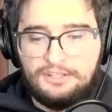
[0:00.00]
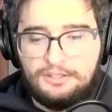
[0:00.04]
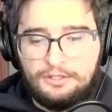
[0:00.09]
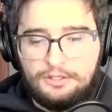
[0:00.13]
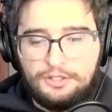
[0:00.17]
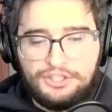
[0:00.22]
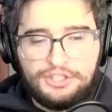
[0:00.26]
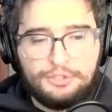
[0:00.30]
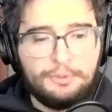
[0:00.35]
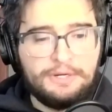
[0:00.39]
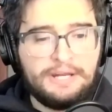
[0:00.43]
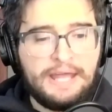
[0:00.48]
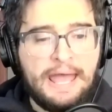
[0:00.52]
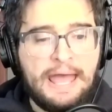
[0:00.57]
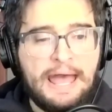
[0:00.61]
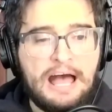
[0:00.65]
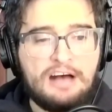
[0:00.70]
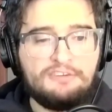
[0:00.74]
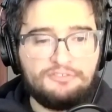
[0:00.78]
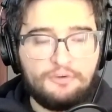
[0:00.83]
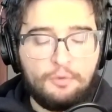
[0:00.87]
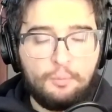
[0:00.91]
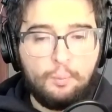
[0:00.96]
You would
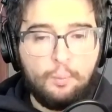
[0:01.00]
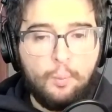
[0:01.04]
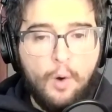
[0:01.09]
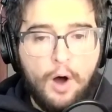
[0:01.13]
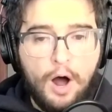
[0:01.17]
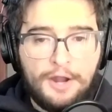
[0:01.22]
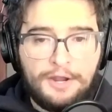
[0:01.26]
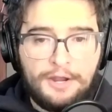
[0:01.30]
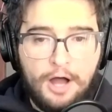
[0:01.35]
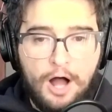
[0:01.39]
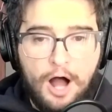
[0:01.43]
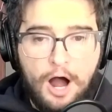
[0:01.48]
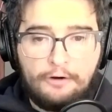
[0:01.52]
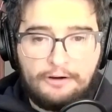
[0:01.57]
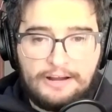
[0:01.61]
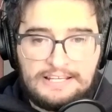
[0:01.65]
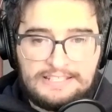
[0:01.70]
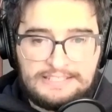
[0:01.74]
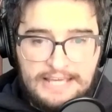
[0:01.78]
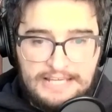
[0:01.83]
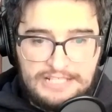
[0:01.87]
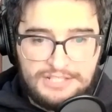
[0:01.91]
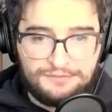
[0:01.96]
have one
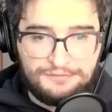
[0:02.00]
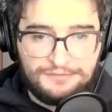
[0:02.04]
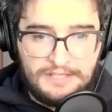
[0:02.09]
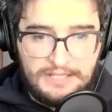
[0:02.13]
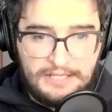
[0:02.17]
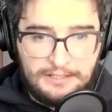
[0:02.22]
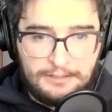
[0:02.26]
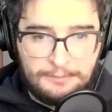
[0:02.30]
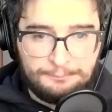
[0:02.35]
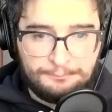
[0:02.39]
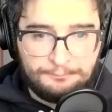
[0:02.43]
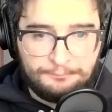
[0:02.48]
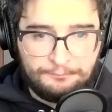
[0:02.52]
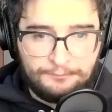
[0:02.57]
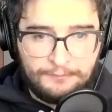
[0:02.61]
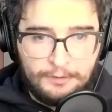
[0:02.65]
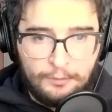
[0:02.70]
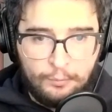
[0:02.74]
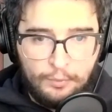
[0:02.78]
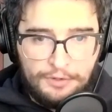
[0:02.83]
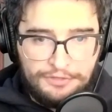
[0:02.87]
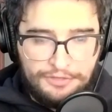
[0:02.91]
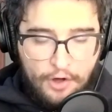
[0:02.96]
RSS feed
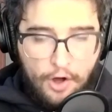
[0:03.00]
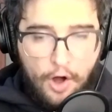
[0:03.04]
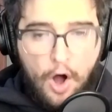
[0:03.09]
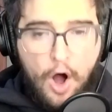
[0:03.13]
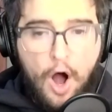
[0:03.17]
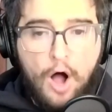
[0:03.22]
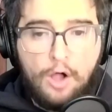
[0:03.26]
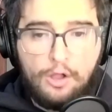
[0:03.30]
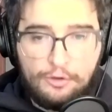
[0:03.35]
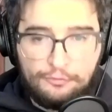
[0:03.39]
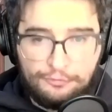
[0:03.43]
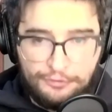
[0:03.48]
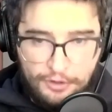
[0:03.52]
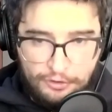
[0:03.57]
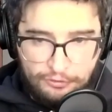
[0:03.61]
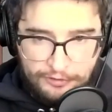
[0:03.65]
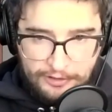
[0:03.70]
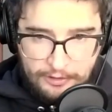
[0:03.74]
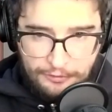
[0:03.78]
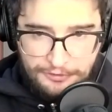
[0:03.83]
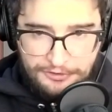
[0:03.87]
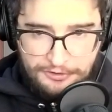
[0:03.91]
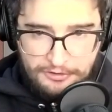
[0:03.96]
with all of your
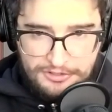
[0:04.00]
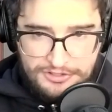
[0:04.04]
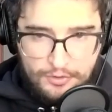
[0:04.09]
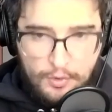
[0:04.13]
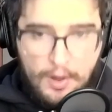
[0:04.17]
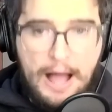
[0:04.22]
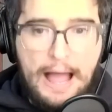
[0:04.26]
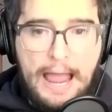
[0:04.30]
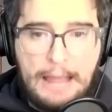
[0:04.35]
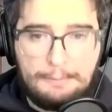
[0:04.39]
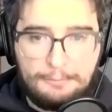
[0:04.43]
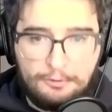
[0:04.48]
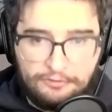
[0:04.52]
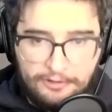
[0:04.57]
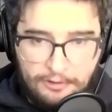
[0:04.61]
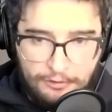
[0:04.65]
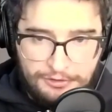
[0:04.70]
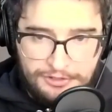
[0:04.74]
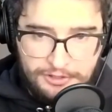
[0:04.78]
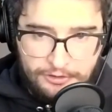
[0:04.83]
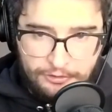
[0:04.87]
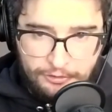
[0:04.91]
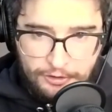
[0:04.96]
realtors. So I am a
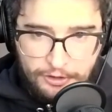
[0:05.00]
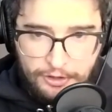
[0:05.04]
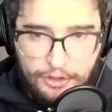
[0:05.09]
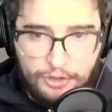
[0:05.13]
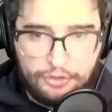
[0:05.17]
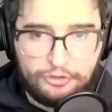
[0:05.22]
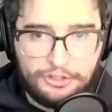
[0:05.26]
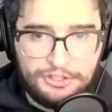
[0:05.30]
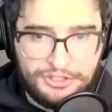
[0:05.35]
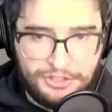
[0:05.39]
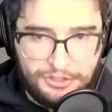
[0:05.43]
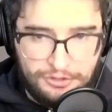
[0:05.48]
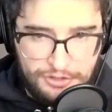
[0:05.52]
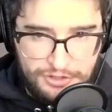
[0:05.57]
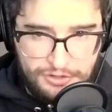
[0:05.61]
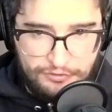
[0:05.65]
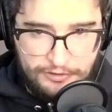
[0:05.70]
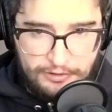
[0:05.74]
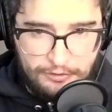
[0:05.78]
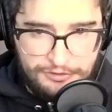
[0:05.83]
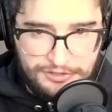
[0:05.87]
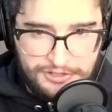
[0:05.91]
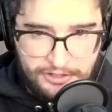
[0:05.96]
realtor, Christian is a
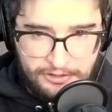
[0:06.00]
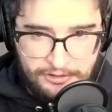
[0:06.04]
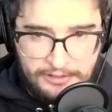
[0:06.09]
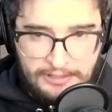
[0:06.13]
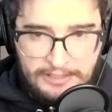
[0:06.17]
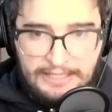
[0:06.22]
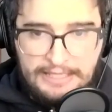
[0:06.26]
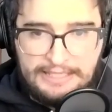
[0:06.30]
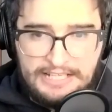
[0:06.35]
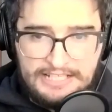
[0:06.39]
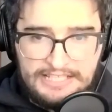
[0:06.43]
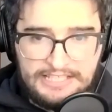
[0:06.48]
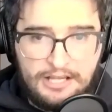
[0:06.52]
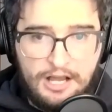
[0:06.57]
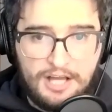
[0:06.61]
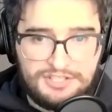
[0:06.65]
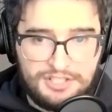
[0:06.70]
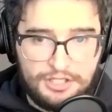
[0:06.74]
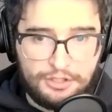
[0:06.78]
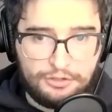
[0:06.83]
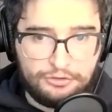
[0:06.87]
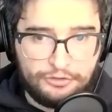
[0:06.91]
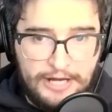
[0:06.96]
realtor, and his
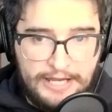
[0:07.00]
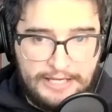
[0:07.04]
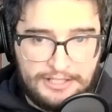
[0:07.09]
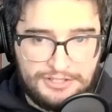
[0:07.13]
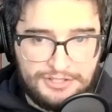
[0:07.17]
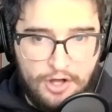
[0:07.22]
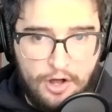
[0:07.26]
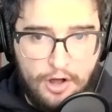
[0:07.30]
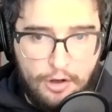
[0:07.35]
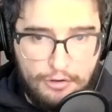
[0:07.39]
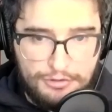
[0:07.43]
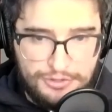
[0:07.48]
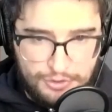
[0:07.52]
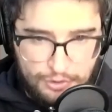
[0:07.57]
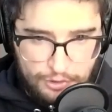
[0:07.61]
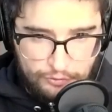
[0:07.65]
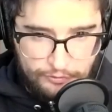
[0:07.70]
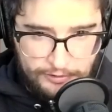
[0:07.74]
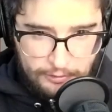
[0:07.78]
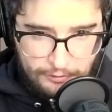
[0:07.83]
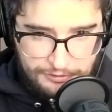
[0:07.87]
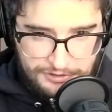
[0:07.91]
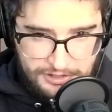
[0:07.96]
cousin Greg is also a
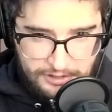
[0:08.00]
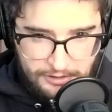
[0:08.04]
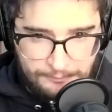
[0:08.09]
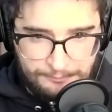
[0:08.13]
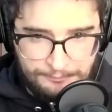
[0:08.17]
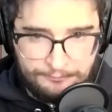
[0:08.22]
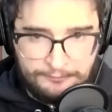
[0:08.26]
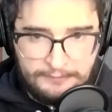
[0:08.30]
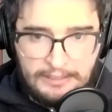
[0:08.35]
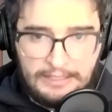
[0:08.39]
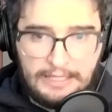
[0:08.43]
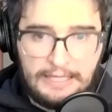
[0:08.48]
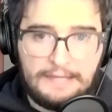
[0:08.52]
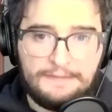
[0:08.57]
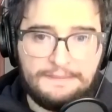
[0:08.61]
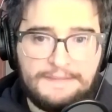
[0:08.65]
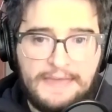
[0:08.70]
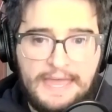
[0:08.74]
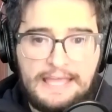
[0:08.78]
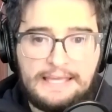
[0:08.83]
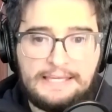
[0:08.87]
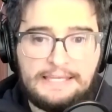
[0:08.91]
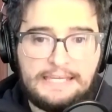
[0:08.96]
realtor. And
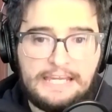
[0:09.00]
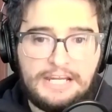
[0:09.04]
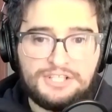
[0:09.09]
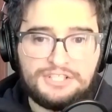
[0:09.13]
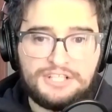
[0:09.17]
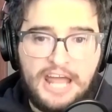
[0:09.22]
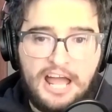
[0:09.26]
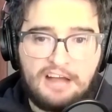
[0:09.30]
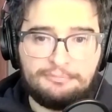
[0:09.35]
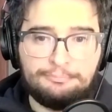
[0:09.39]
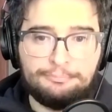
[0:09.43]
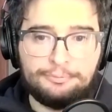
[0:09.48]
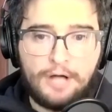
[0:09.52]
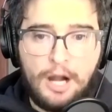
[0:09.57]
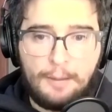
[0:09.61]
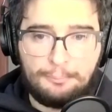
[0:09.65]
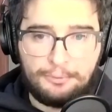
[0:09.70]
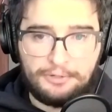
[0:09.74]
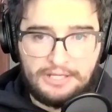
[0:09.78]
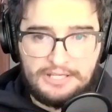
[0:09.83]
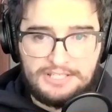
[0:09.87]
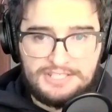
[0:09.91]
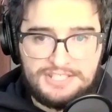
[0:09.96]
they each have
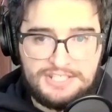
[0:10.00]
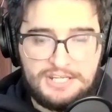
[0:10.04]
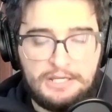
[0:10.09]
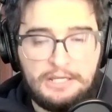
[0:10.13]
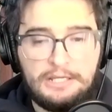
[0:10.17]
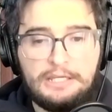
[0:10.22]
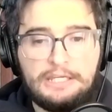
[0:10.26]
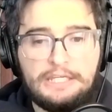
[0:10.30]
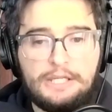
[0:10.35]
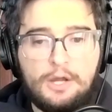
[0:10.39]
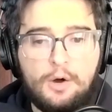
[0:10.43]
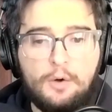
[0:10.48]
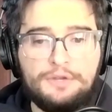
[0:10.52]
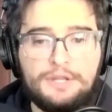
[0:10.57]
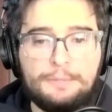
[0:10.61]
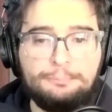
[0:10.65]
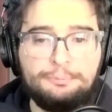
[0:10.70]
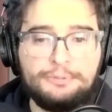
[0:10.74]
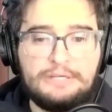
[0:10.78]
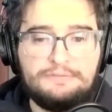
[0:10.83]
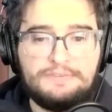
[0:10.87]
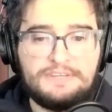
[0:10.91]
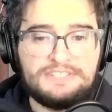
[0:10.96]
properties. You know, in the
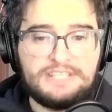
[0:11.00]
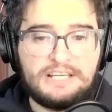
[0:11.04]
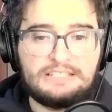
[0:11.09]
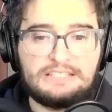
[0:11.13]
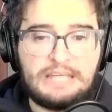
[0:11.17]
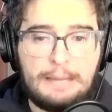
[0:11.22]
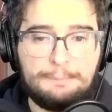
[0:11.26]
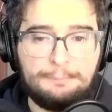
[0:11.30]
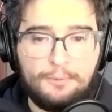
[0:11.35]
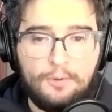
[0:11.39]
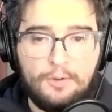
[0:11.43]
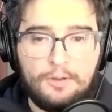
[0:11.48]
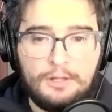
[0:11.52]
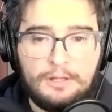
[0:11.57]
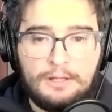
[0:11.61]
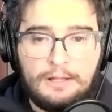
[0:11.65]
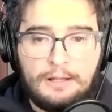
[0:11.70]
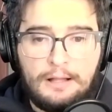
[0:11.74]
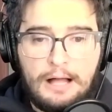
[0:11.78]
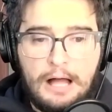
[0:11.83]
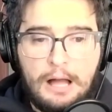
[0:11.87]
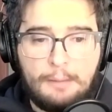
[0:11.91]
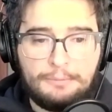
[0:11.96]
previous example,
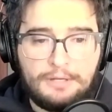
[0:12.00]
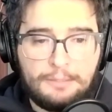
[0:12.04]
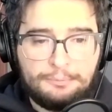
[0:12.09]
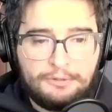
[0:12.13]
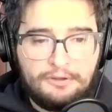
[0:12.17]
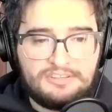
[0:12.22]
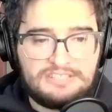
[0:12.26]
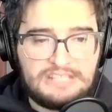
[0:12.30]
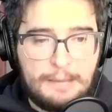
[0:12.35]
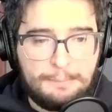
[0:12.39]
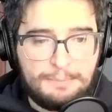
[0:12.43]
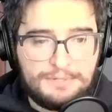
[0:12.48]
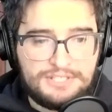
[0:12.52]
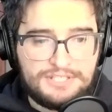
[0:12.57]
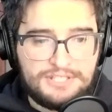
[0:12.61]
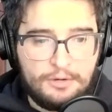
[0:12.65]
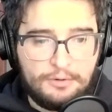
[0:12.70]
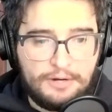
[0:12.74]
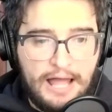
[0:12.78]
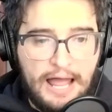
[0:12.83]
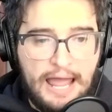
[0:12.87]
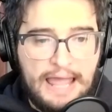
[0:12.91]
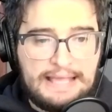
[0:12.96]
um, in a previous
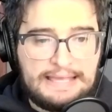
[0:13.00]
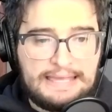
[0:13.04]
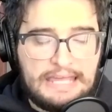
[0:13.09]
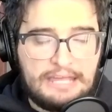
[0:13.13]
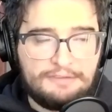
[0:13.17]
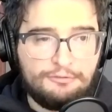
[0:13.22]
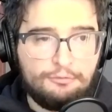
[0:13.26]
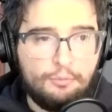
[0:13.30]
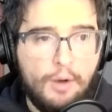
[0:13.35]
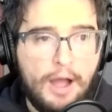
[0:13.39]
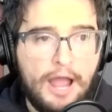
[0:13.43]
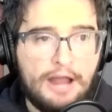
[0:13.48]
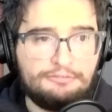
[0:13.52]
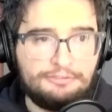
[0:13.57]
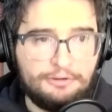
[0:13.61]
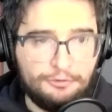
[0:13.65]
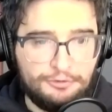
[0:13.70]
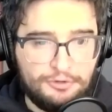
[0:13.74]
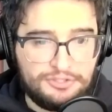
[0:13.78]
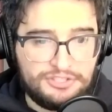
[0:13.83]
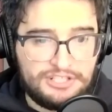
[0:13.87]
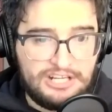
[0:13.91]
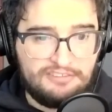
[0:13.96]
episode, I gave why
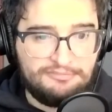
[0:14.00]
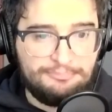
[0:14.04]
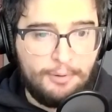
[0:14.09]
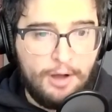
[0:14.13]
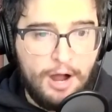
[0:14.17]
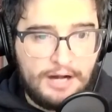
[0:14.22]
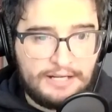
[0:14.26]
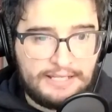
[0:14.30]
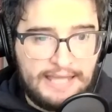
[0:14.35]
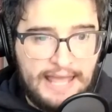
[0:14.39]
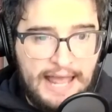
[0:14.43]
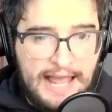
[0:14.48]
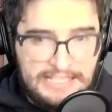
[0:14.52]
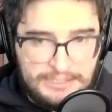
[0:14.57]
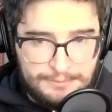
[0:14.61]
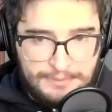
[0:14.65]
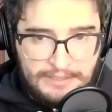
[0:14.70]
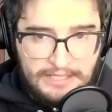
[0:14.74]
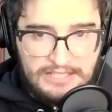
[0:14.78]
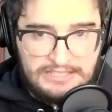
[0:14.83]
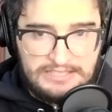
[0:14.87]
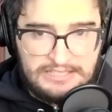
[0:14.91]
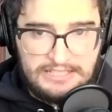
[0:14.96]
realtors should have podcasts
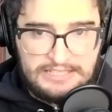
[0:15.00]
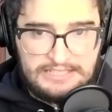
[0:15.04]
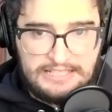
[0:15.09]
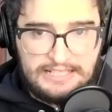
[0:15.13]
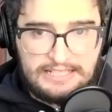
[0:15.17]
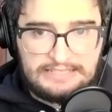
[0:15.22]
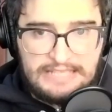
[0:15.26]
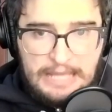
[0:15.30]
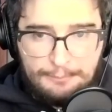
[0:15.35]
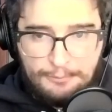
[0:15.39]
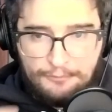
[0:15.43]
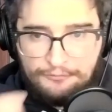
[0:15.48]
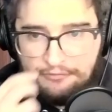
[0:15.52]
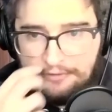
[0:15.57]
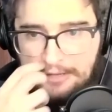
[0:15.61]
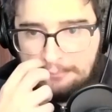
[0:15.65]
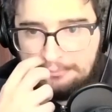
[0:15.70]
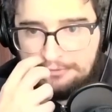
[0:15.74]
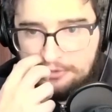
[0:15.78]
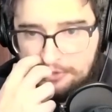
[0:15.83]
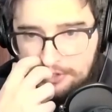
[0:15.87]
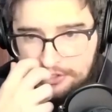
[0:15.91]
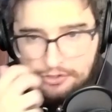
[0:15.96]
because this example for them
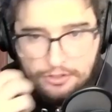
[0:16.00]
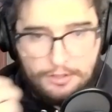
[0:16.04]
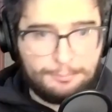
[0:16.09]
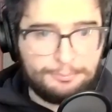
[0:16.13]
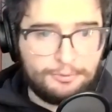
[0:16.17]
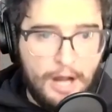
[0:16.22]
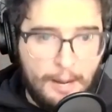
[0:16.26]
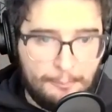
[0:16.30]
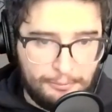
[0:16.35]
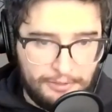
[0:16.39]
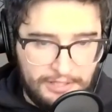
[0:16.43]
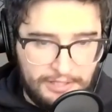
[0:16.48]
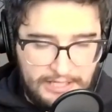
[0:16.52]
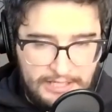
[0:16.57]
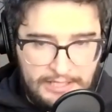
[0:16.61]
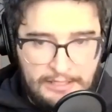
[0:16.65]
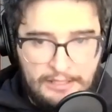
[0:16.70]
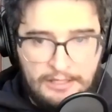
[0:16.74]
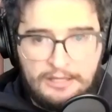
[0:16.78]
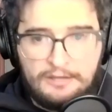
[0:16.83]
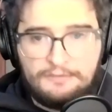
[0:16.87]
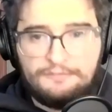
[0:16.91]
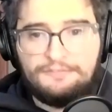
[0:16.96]
to show the property,
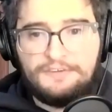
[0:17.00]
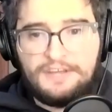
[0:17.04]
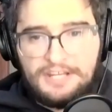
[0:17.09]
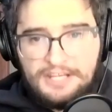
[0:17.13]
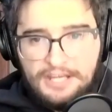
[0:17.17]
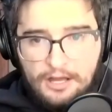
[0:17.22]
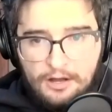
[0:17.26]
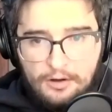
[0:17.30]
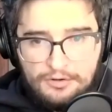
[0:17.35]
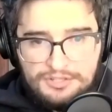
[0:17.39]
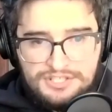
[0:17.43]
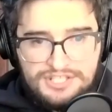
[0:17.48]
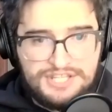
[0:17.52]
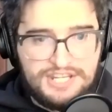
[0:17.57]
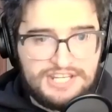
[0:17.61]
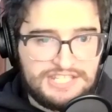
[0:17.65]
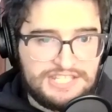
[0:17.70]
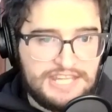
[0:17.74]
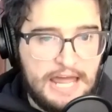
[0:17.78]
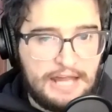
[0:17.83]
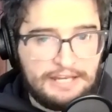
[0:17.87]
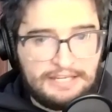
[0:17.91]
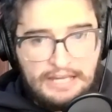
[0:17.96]
videos, this,
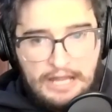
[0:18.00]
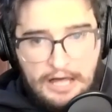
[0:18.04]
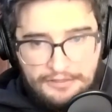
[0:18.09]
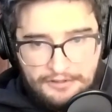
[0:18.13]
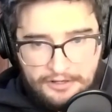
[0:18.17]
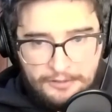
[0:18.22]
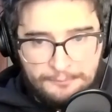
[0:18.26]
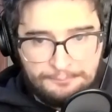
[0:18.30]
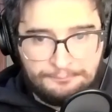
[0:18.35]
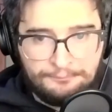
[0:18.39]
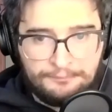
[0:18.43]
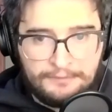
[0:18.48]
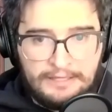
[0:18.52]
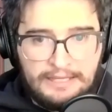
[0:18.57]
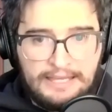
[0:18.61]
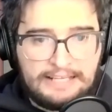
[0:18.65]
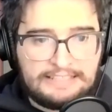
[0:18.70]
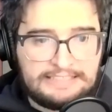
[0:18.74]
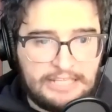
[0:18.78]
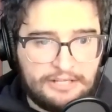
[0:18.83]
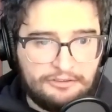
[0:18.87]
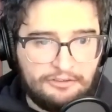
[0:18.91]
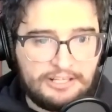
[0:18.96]
that, and the other,
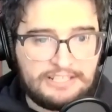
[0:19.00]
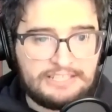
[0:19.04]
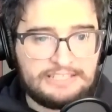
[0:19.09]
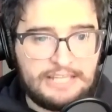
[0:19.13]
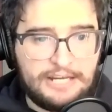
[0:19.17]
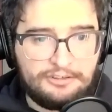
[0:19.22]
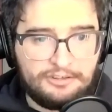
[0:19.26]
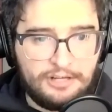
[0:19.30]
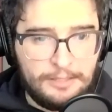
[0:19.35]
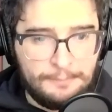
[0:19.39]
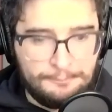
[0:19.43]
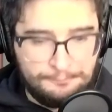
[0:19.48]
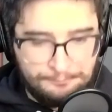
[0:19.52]
etc., etc.